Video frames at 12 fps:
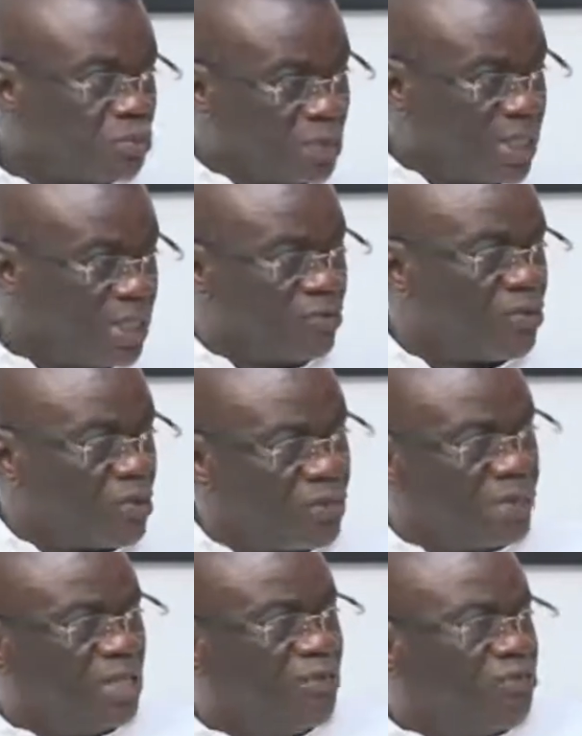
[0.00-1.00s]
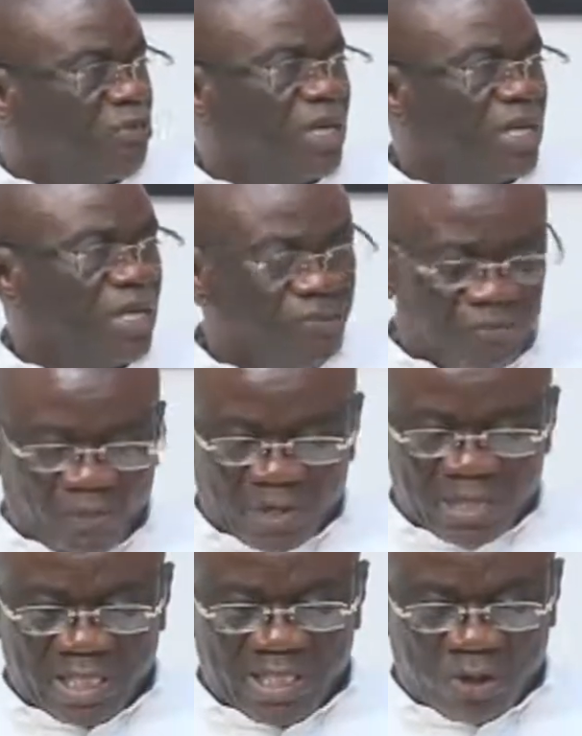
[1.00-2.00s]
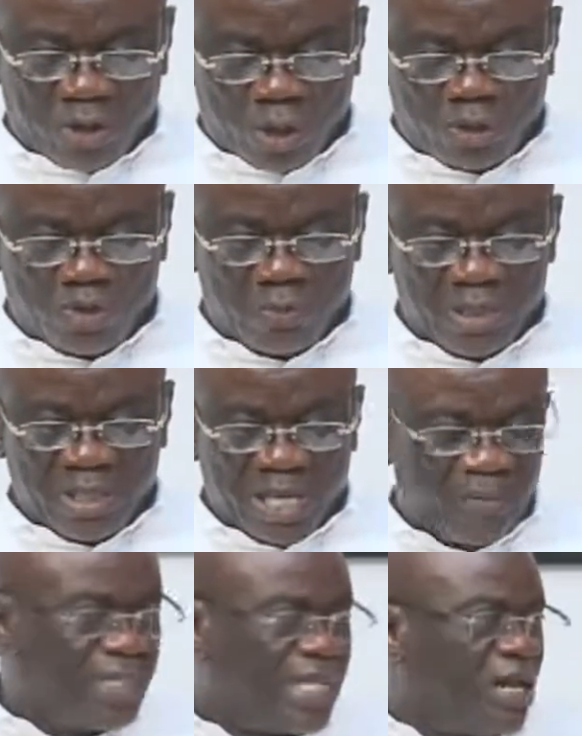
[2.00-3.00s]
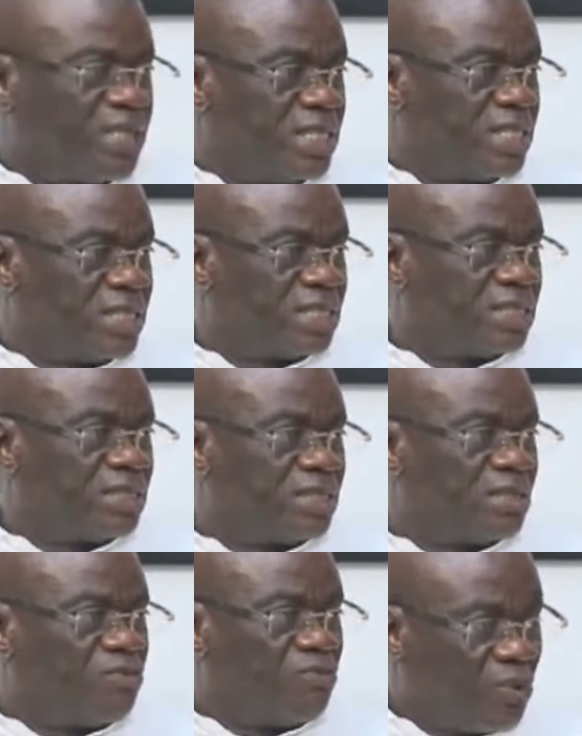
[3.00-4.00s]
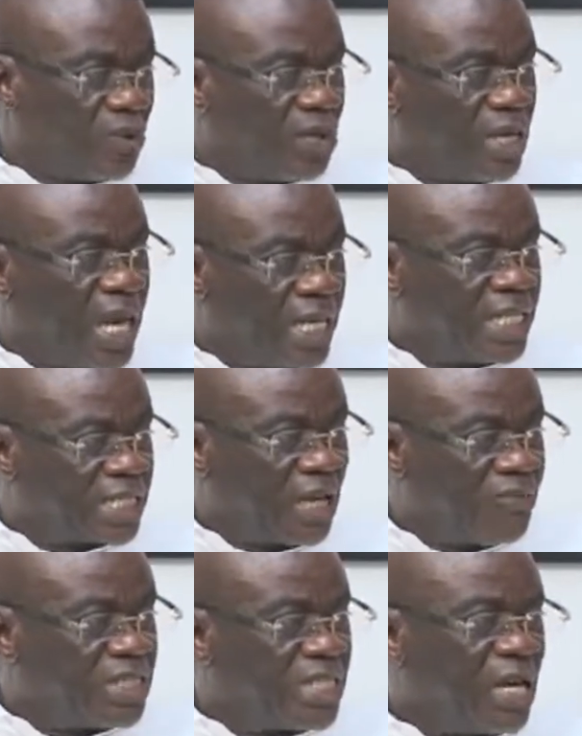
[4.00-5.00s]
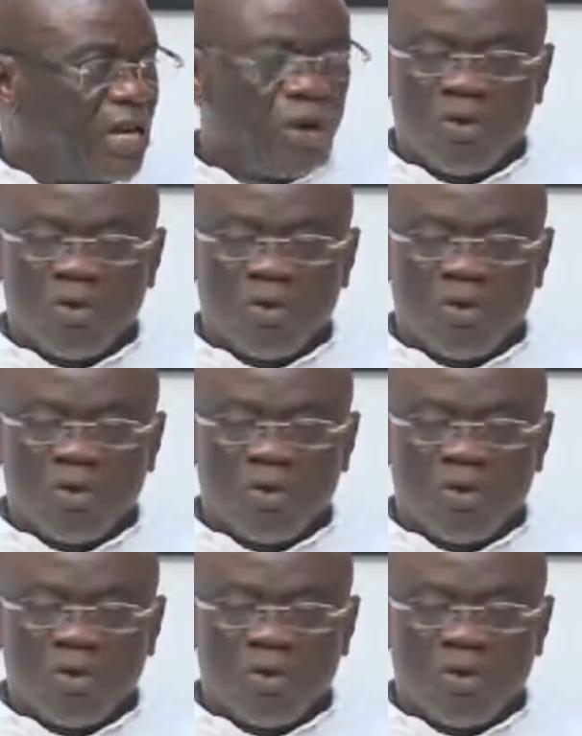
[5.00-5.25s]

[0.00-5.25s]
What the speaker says: with the development. If for instance, the cost will be 100,000 for an excavator,